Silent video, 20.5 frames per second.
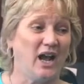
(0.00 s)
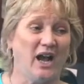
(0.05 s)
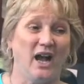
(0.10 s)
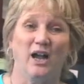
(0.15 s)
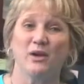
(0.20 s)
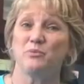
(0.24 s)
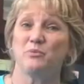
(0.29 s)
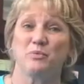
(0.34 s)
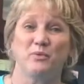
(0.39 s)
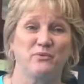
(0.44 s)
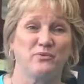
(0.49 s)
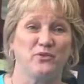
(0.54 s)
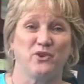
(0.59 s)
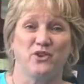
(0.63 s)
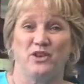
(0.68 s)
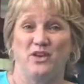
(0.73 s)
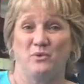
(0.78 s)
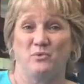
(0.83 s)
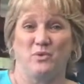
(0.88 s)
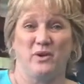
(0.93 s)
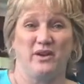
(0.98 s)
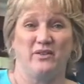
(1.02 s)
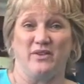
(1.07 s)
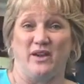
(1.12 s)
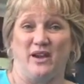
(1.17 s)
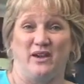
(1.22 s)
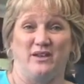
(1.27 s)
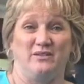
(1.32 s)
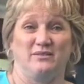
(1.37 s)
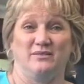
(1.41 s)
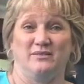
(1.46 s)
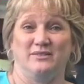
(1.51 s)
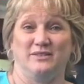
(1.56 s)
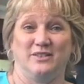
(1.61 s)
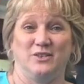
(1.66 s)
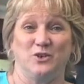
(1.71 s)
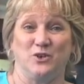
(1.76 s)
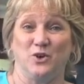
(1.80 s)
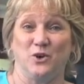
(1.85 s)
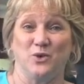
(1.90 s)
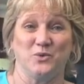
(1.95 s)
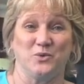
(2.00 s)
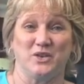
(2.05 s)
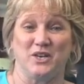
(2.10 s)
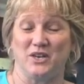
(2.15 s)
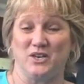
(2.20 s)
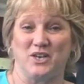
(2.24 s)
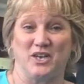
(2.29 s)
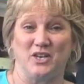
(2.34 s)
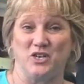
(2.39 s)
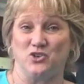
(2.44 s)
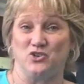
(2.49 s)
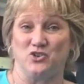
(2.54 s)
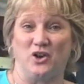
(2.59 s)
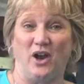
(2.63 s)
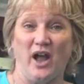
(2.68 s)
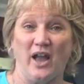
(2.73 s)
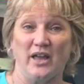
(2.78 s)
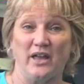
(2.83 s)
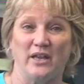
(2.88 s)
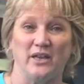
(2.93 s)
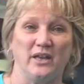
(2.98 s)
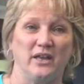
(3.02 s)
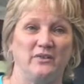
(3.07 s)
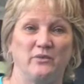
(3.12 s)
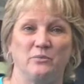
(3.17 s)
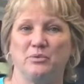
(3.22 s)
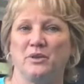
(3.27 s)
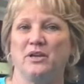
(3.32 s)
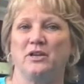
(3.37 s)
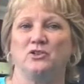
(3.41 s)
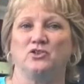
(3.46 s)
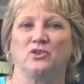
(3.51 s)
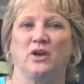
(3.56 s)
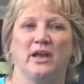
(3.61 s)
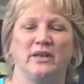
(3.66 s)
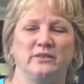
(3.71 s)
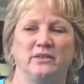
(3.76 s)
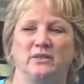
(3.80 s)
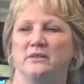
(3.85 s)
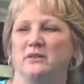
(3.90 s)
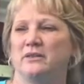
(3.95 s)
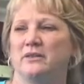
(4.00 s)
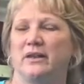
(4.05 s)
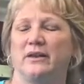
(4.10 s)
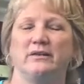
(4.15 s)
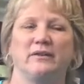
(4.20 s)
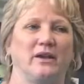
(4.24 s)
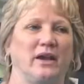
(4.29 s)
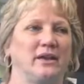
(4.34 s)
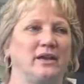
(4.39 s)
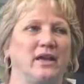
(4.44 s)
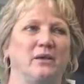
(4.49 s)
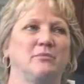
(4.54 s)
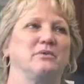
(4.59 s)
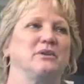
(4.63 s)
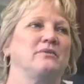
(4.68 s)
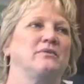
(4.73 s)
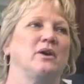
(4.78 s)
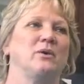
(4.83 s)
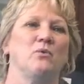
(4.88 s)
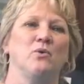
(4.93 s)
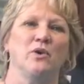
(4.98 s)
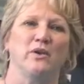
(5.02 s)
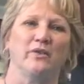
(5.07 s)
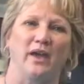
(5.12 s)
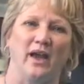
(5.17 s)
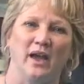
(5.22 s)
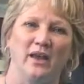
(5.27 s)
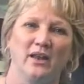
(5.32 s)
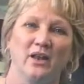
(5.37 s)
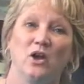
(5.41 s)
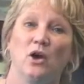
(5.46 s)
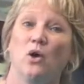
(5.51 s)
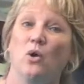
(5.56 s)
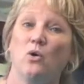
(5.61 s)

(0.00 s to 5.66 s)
I would prefer you didn't wear that. Can you try it? And the player tries it, and then they I can't believe I wore that.